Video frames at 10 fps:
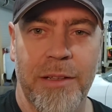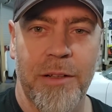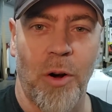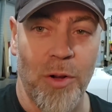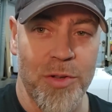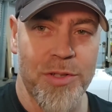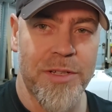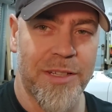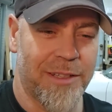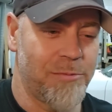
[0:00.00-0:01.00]

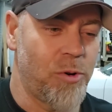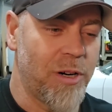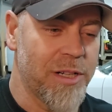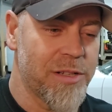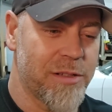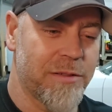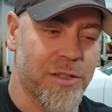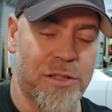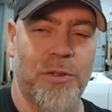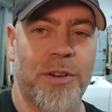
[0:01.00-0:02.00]
cost wise,
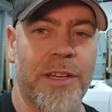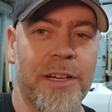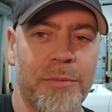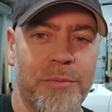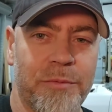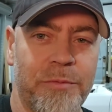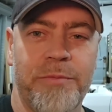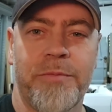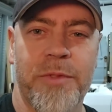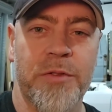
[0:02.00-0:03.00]
just knocking up
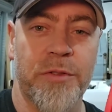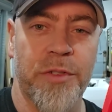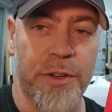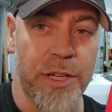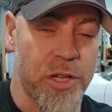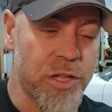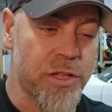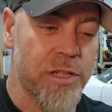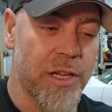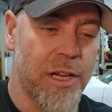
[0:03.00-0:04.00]
different
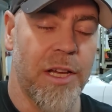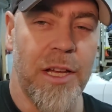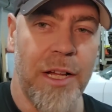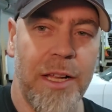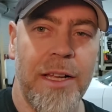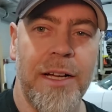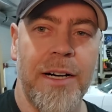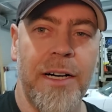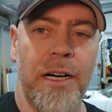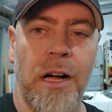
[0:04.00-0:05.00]
variations.
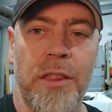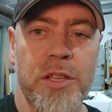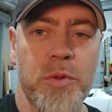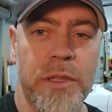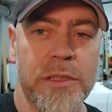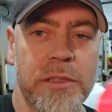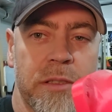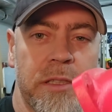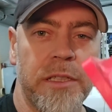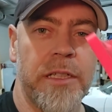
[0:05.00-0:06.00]
This one,
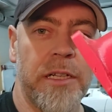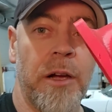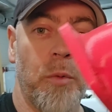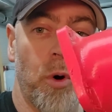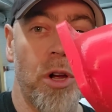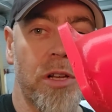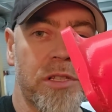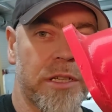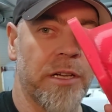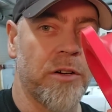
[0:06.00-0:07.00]
it
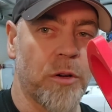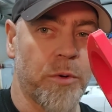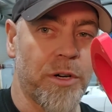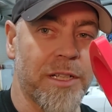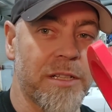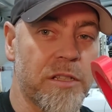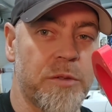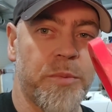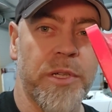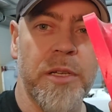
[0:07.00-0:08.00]
worked, it got it where I needed it
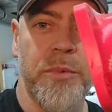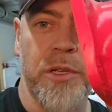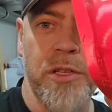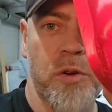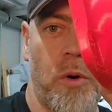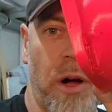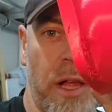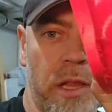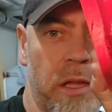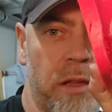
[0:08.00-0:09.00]
to be, but it's
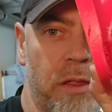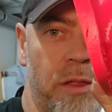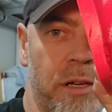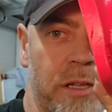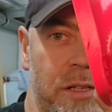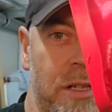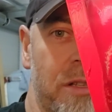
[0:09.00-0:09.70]
quite thick, as you can